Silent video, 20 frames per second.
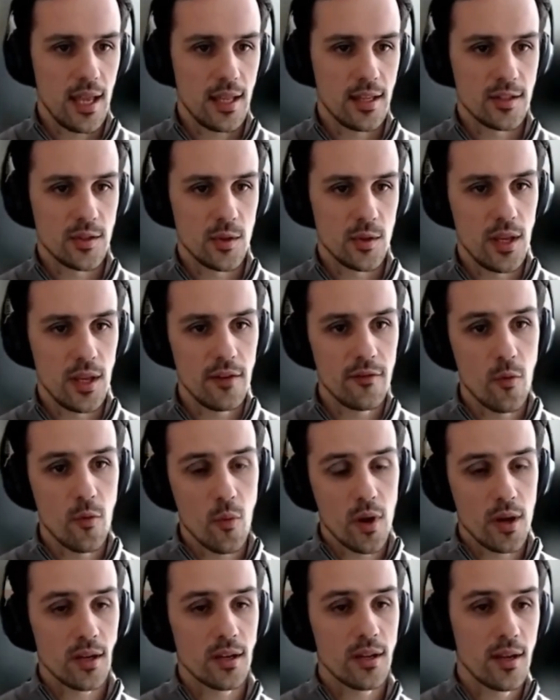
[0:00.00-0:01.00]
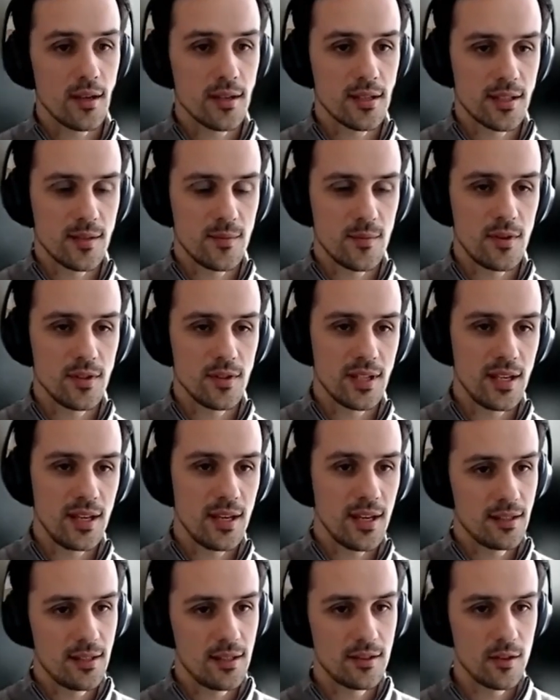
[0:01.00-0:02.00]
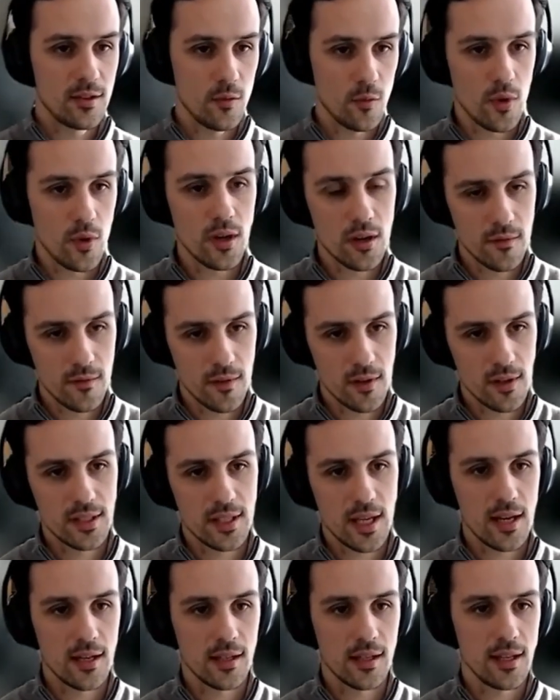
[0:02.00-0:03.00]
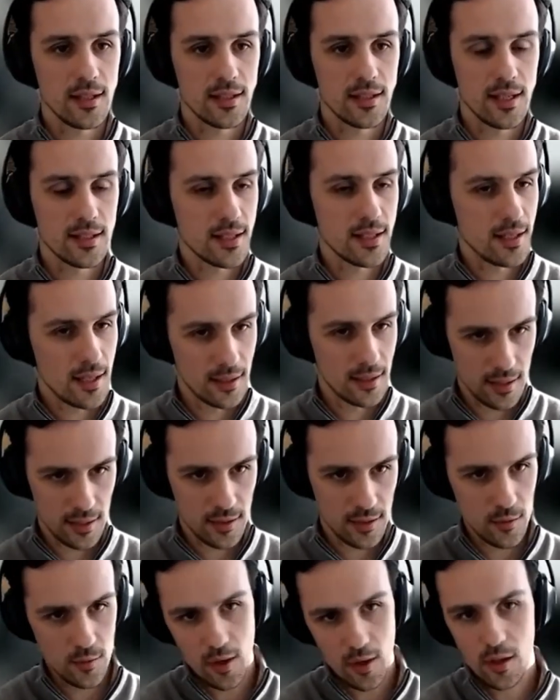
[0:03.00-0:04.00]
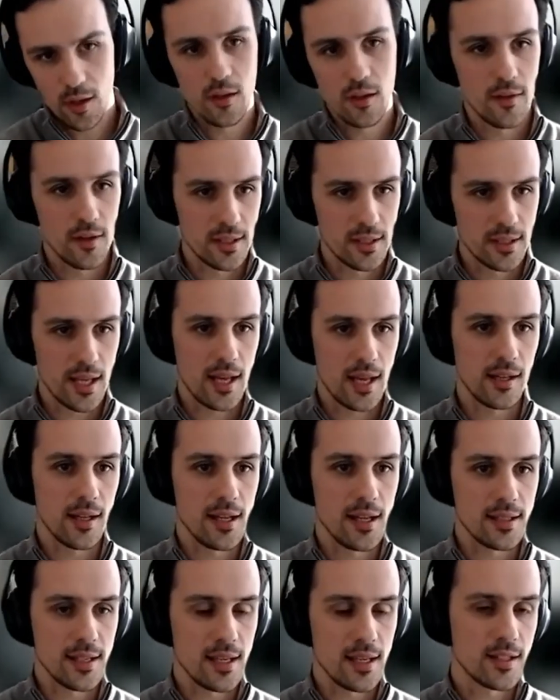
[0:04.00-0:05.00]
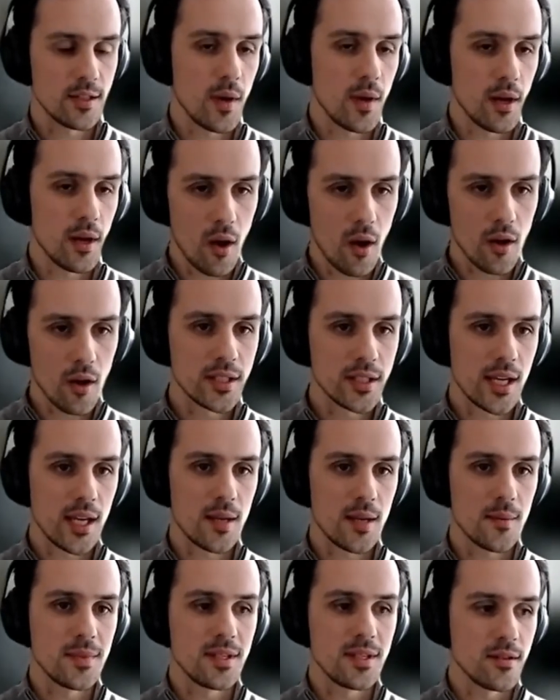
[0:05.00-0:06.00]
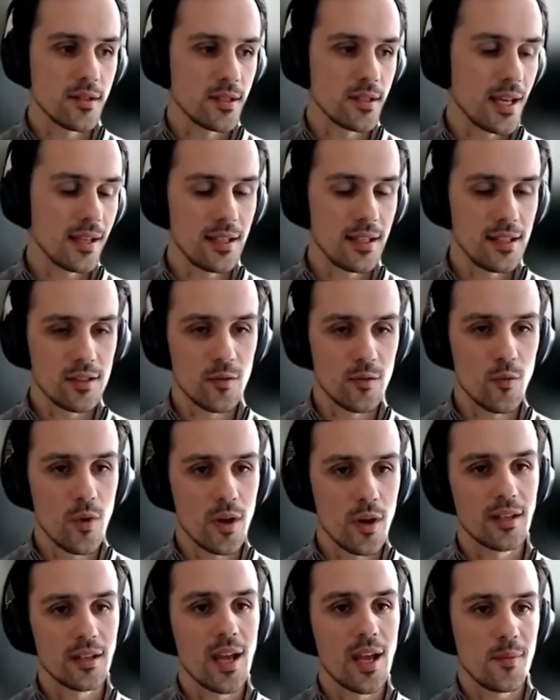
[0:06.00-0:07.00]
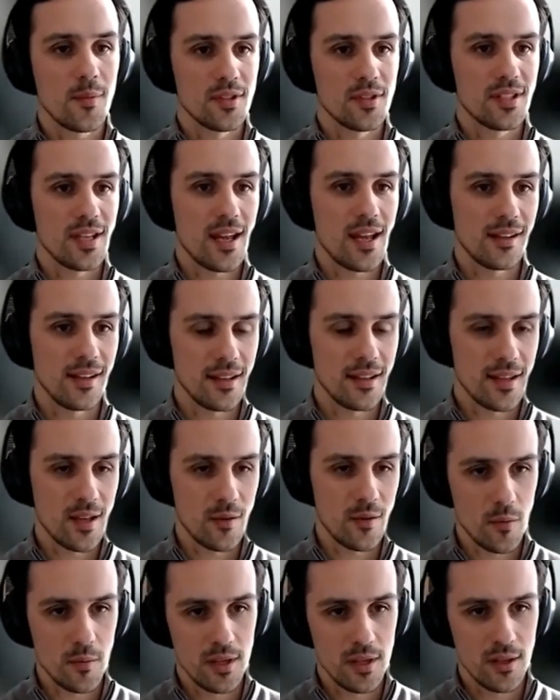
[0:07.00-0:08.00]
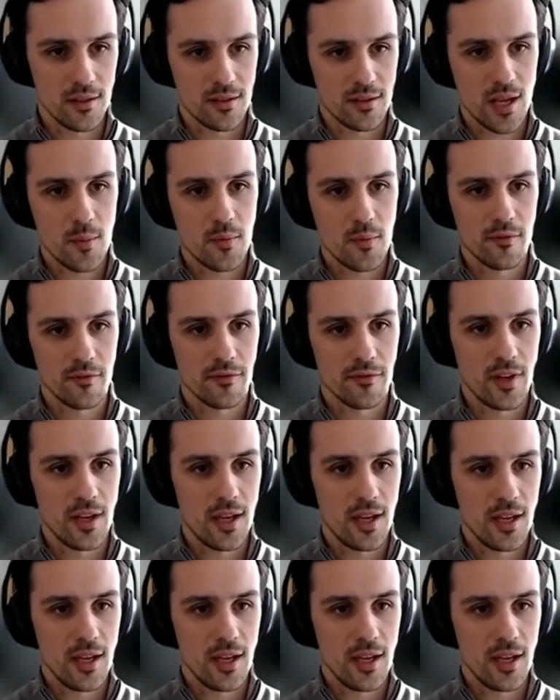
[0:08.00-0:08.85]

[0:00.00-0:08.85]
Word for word: And so if one customer is connected to one of our satellites, it's connected to all of our satellites. And so at all times, there's at least one Kepler satellite that will be on top of,